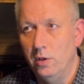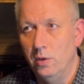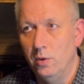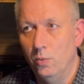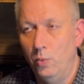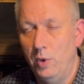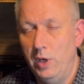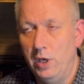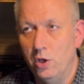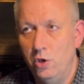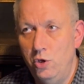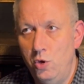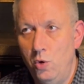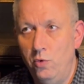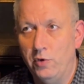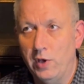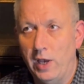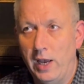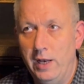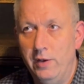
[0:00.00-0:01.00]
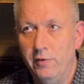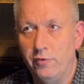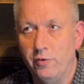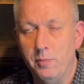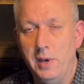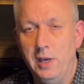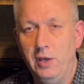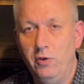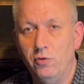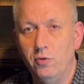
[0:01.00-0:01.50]
we can use that
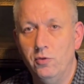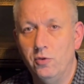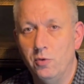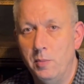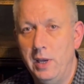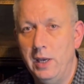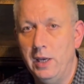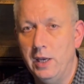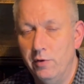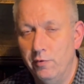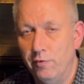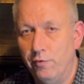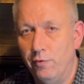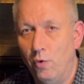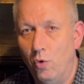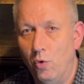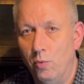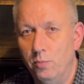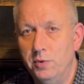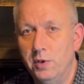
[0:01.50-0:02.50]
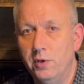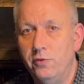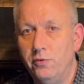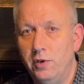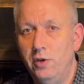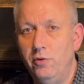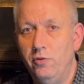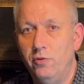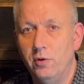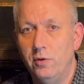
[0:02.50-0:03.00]
information to make informed
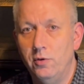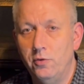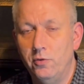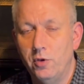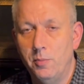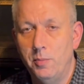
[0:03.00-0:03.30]
decisions